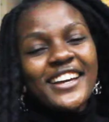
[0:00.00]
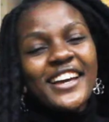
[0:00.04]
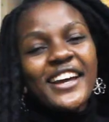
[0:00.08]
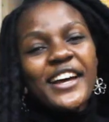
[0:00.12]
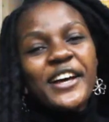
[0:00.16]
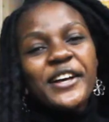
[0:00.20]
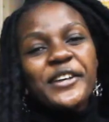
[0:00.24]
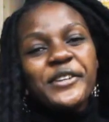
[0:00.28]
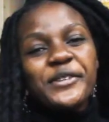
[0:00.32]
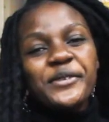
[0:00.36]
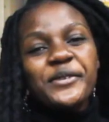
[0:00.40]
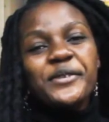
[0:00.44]

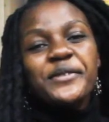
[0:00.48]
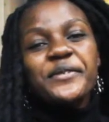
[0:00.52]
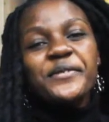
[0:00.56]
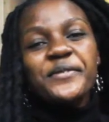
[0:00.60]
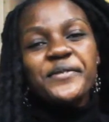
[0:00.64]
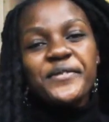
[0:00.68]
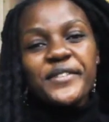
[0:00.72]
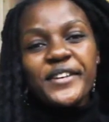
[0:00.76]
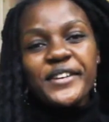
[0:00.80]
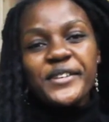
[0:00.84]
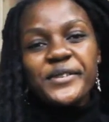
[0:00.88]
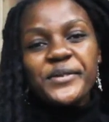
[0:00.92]
so the
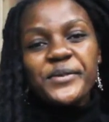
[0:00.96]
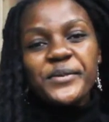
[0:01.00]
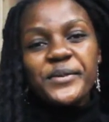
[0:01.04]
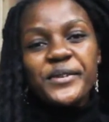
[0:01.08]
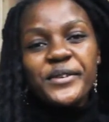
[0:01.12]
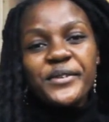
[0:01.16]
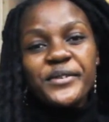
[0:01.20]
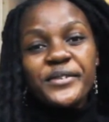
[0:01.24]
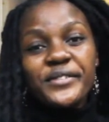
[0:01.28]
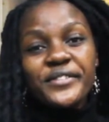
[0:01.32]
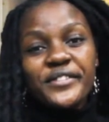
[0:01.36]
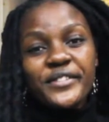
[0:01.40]
first week
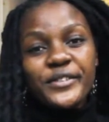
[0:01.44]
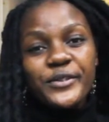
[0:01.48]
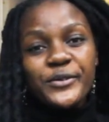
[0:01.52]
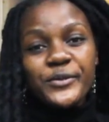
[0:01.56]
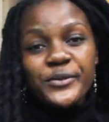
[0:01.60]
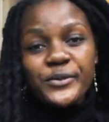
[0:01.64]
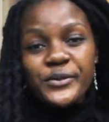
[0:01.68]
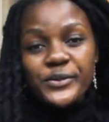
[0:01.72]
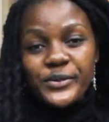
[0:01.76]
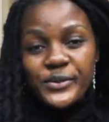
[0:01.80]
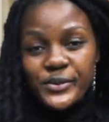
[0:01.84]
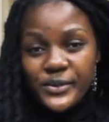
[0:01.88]
of it
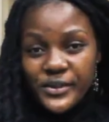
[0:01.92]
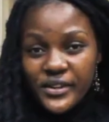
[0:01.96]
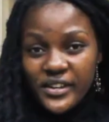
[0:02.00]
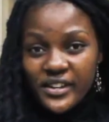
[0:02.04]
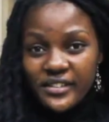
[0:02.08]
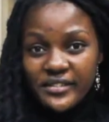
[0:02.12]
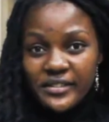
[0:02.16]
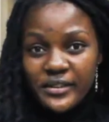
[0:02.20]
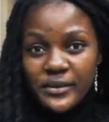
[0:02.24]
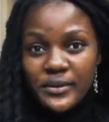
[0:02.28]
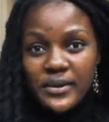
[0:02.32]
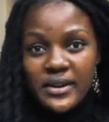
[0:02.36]
was so
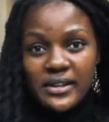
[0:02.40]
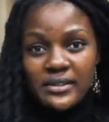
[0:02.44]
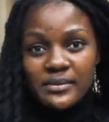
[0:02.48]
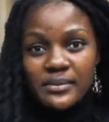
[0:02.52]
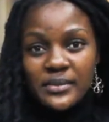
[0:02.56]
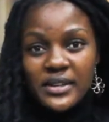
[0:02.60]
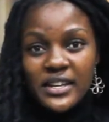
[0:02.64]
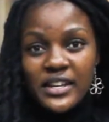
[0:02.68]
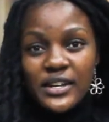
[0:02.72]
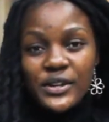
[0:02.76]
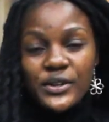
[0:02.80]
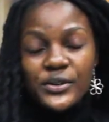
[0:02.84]

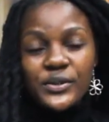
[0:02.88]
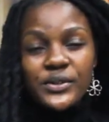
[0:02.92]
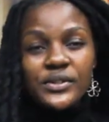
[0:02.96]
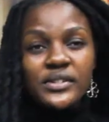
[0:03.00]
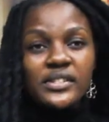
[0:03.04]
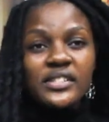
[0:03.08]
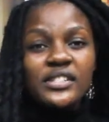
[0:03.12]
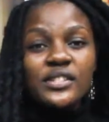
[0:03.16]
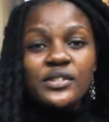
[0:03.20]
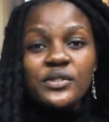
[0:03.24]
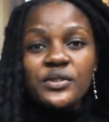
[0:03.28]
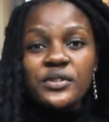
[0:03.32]
overwhelming because
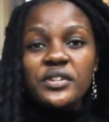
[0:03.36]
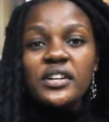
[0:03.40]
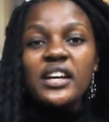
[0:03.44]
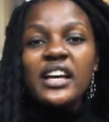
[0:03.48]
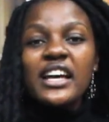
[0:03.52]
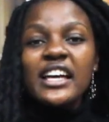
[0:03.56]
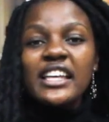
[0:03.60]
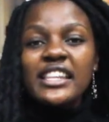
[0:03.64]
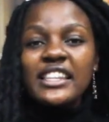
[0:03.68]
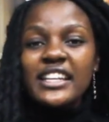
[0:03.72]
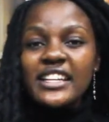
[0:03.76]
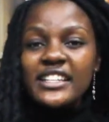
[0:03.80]
you know
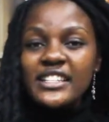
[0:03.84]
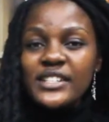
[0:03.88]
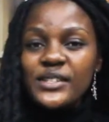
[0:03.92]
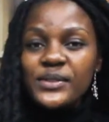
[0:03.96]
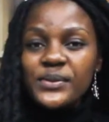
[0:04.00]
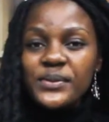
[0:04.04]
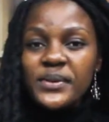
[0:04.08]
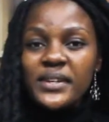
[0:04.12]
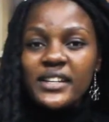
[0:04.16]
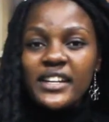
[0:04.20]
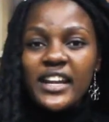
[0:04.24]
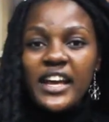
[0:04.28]
that is
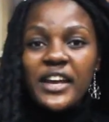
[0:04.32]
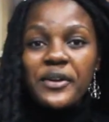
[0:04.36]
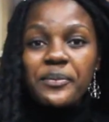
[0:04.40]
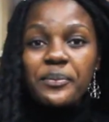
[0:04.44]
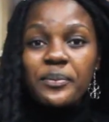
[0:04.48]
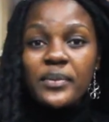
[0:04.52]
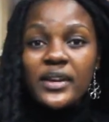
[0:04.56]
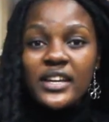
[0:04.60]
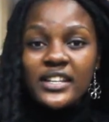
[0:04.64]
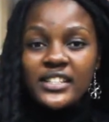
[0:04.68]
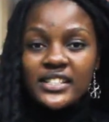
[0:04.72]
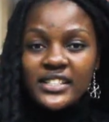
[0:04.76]
when i
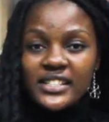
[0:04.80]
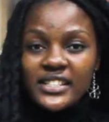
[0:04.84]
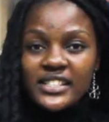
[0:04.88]
met